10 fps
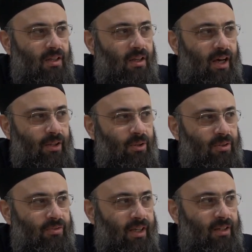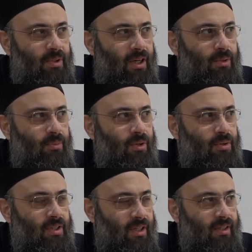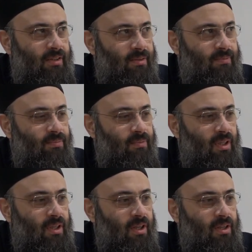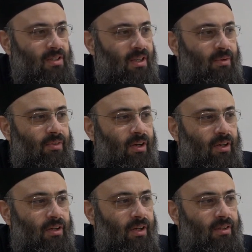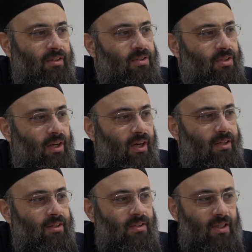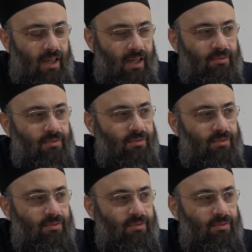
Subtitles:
I don't find a problem using it. Some of our greater scholars have